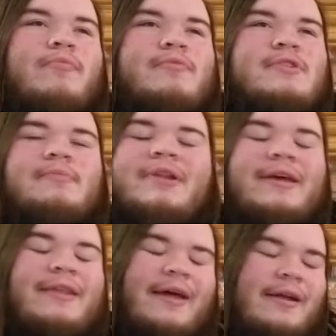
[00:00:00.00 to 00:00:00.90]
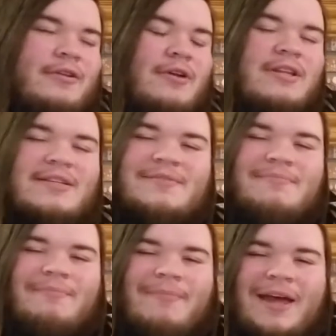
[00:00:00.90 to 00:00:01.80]
something like that. It
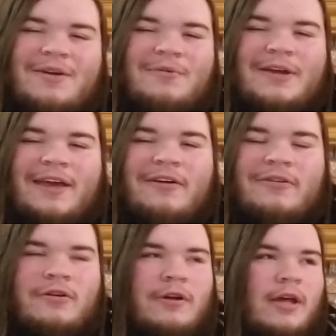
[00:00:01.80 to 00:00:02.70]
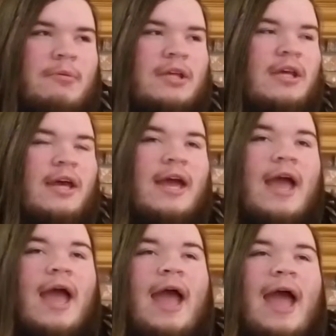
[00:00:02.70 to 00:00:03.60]
doesn't, I don't care, don't at me.
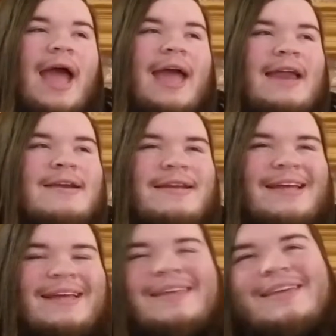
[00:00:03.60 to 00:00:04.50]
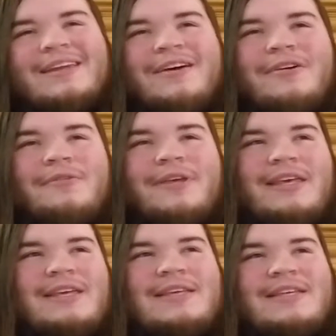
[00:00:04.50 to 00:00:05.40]
And
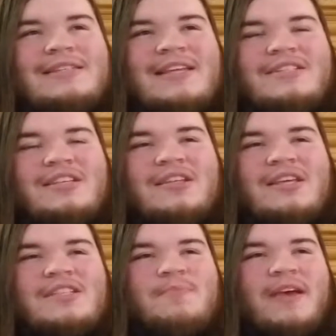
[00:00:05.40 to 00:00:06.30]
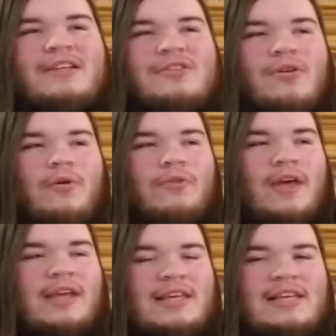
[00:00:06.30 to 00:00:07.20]
he's big into the whole
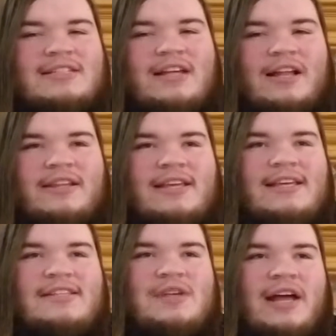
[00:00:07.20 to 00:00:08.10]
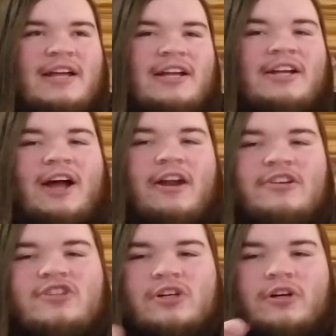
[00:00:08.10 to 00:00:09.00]
thing. He's a
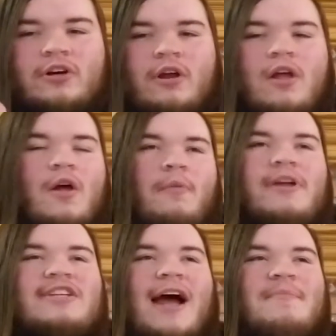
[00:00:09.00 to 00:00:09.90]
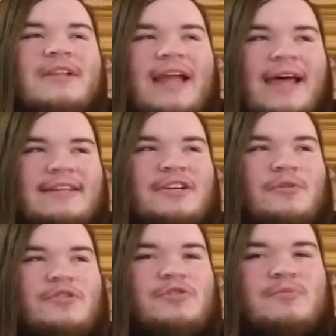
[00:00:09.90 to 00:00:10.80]
gunter, which I'm glad they
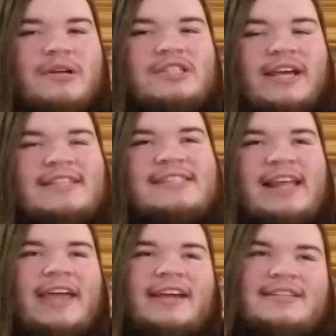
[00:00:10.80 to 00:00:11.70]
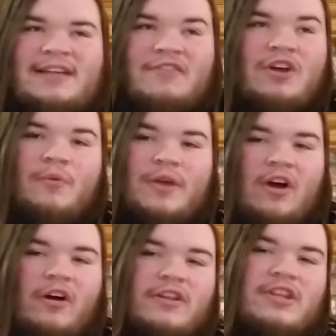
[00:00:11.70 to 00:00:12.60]
don't use much like slang, because even though we
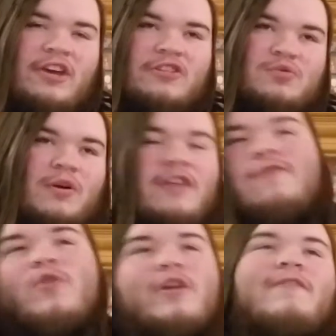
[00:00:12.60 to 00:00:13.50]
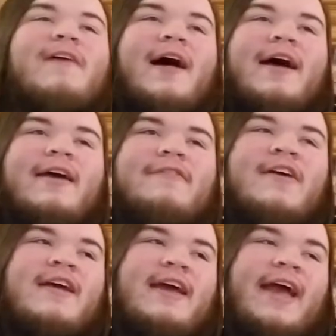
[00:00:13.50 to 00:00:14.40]
are in the year
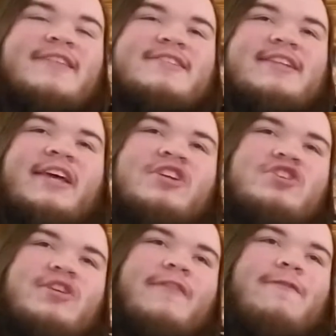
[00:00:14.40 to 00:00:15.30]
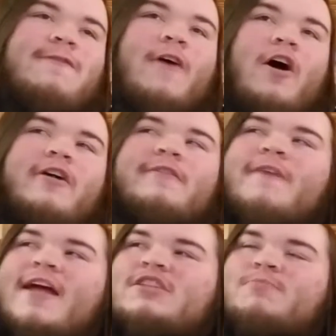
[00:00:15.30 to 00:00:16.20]
2045 and slang should have far
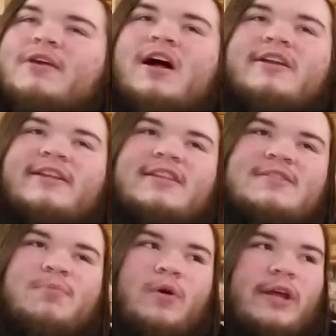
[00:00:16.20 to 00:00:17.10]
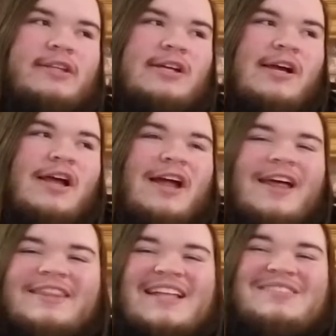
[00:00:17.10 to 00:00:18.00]
advanced beyond at this point,
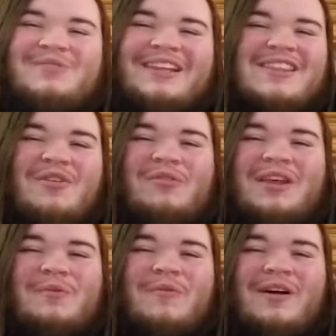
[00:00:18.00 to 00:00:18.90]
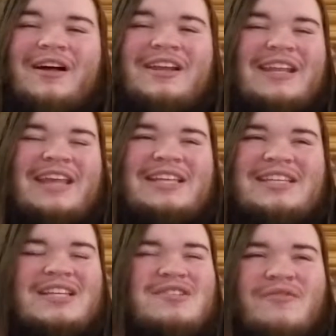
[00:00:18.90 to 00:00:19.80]
that's really the only one, and they
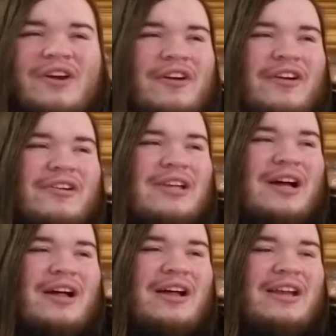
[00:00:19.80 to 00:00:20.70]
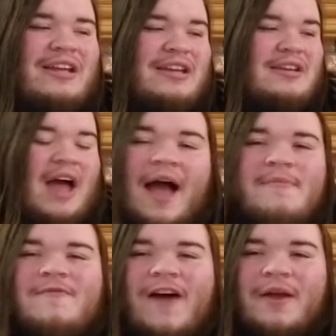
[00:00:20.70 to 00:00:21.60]
teach it very early on, and
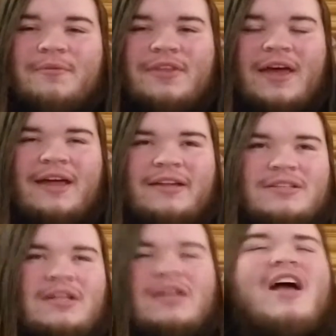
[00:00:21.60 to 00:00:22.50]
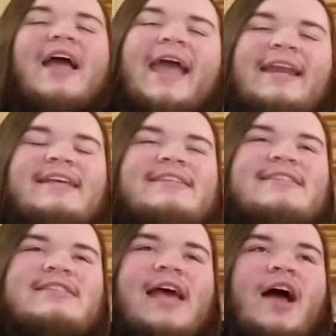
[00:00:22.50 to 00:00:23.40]
I'm fine with that.
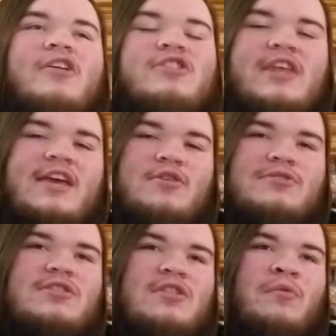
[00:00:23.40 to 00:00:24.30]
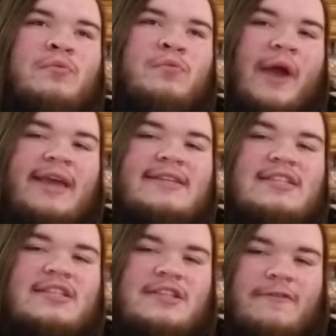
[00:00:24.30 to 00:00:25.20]
They use
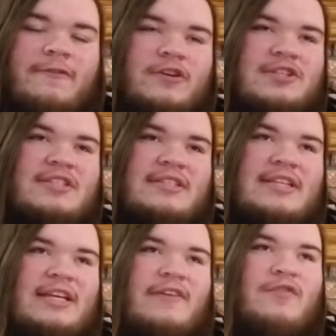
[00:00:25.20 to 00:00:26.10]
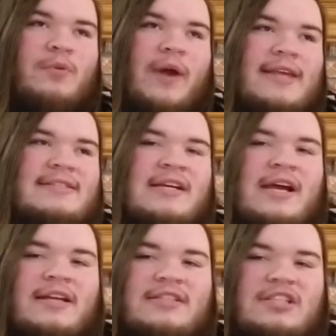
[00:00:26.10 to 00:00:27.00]
the first scene of the race
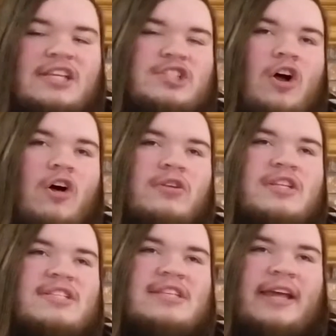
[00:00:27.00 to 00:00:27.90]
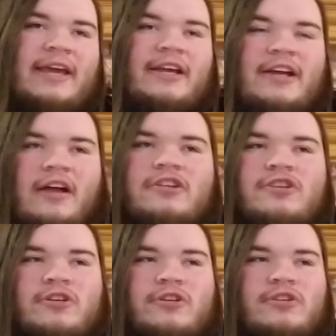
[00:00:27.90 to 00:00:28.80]
to teach all the slang,
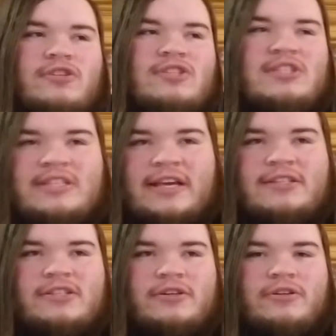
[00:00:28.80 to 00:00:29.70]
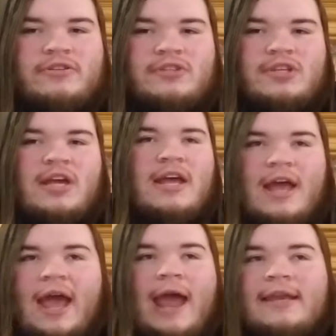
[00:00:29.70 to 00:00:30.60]
gunters, sixers.
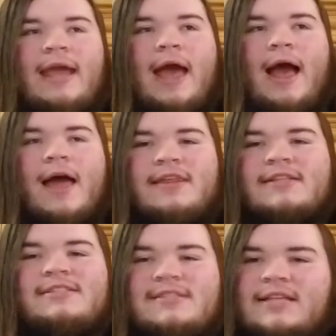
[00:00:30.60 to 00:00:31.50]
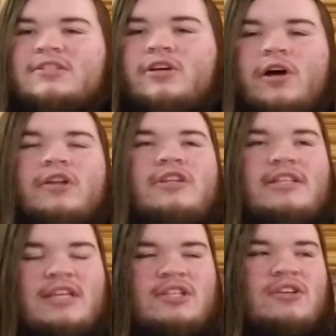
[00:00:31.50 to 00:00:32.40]
And yeah, that's good.
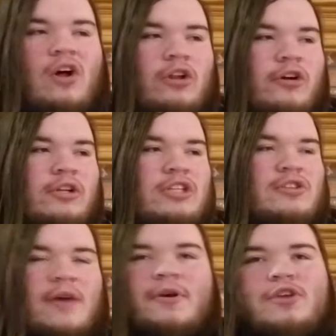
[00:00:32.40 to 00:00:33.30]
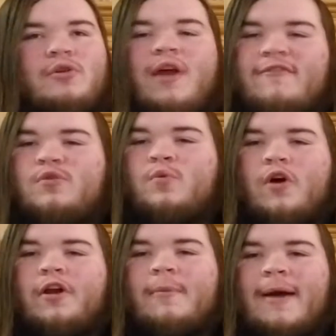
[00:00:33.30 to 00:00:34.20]
They teach it all early so that way you don't have to
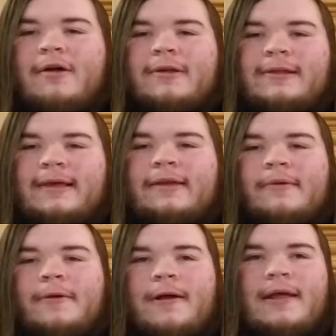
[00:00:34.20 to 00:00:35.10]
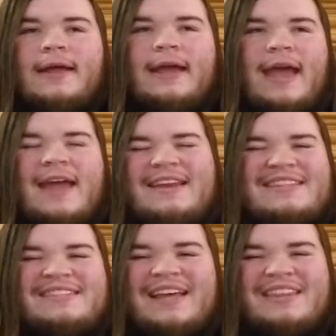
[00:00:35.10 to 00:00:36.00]
worry about it later. And
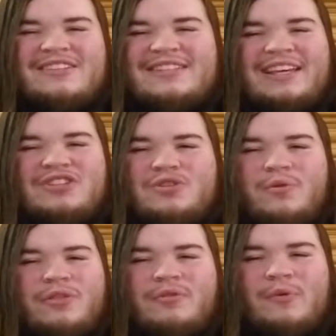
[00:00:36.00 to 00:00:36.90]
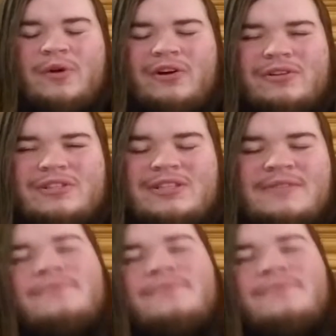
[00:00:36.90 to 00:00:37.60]
it's like 2 or 3 words.